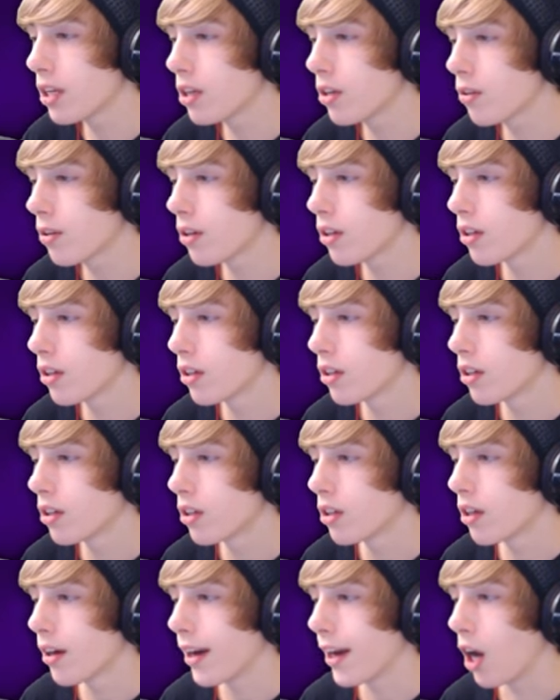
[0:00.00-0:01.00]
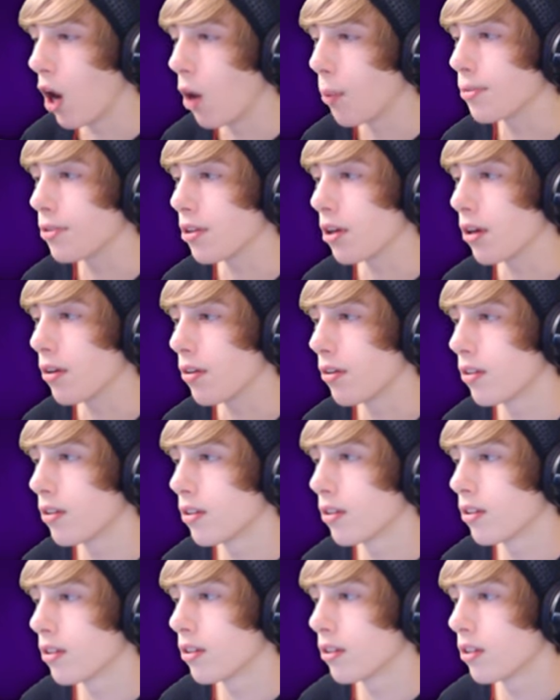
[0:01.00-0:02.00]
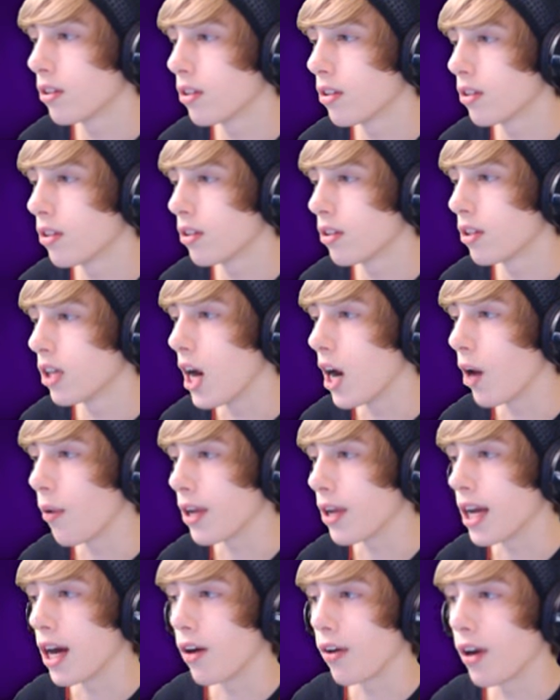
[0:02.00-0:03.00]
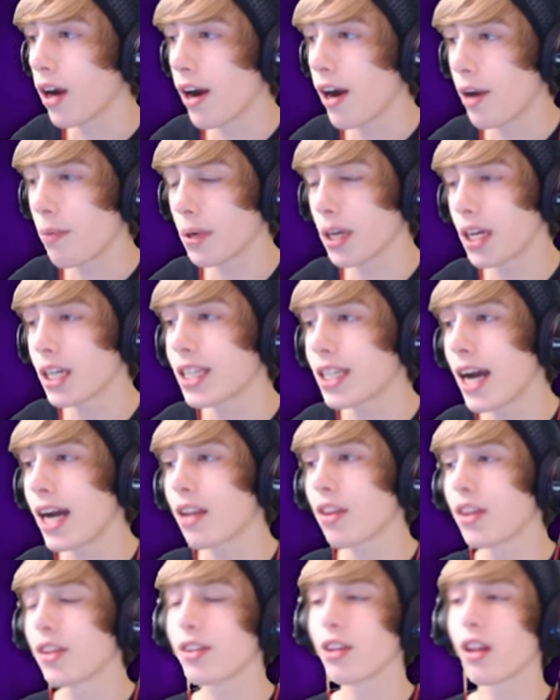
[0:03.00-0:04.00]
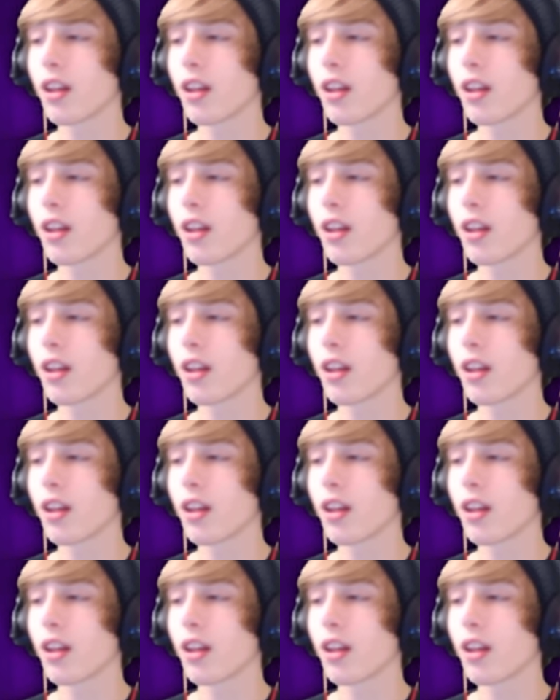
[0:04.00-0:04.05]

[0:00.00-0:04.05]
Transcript: you? I hope so. No, we don't. Alright, we're gonna die to this